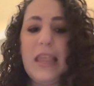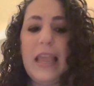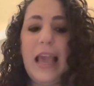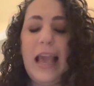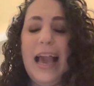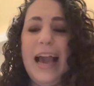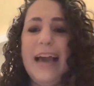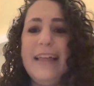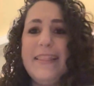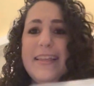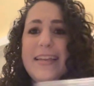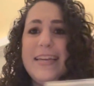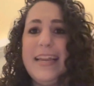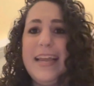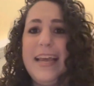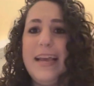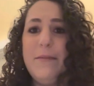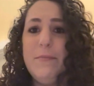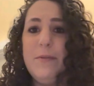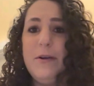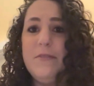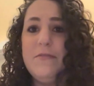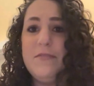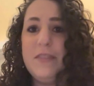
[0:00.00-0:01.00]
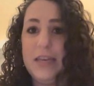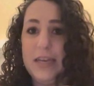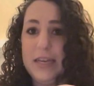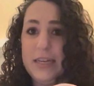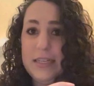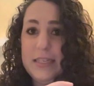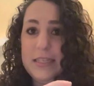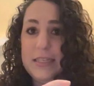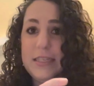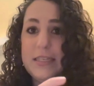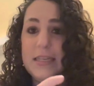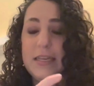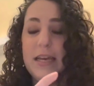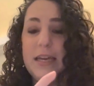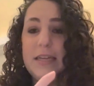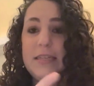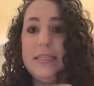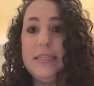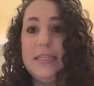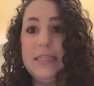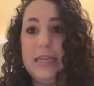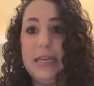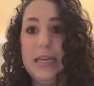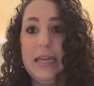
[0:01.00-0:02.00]
And the name of this
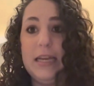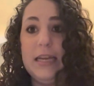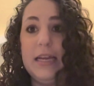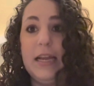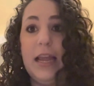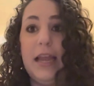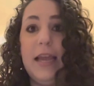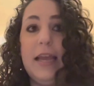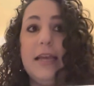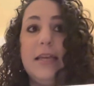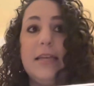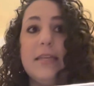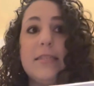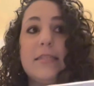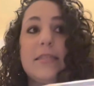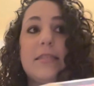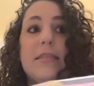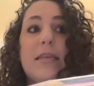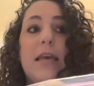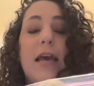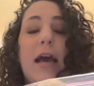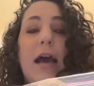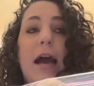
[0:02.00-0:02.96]
tea is